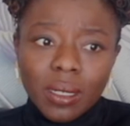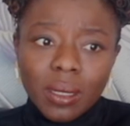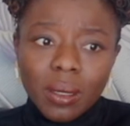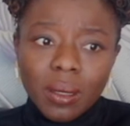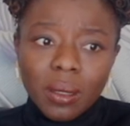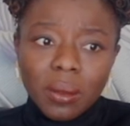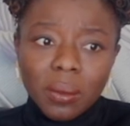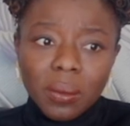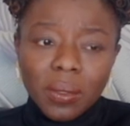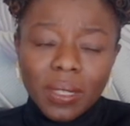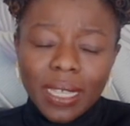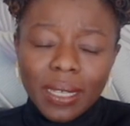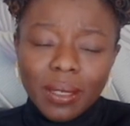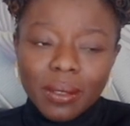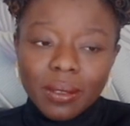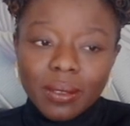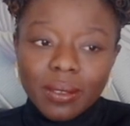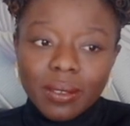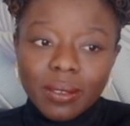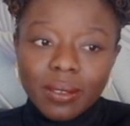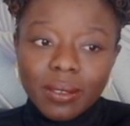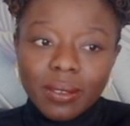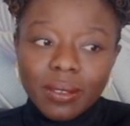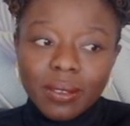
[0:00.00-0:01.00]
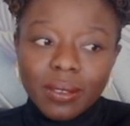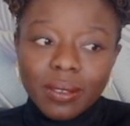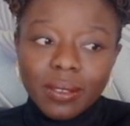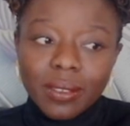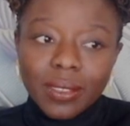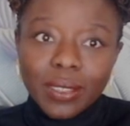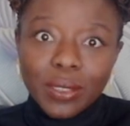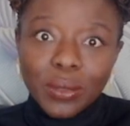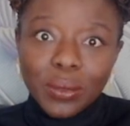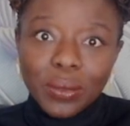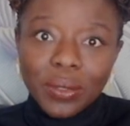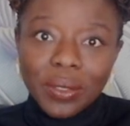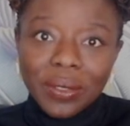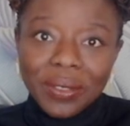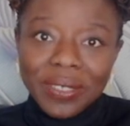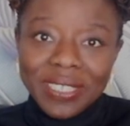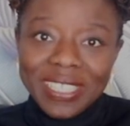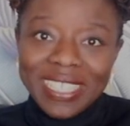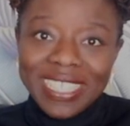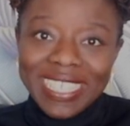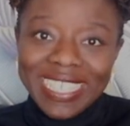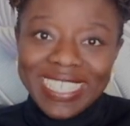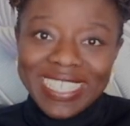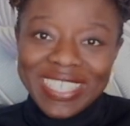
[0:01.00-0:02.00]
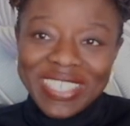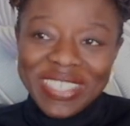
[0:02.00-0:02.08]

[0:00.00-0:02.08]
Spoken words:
without the authorities